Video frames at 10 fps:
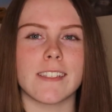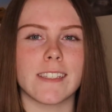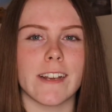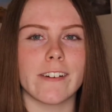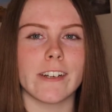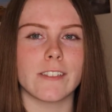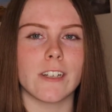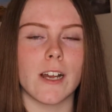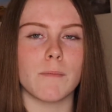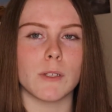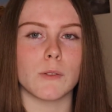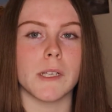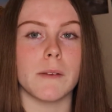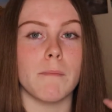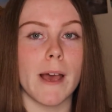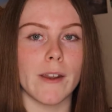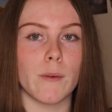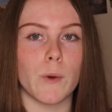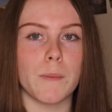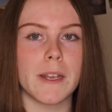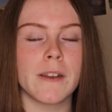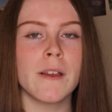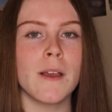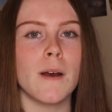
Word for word: stereotype between men and women.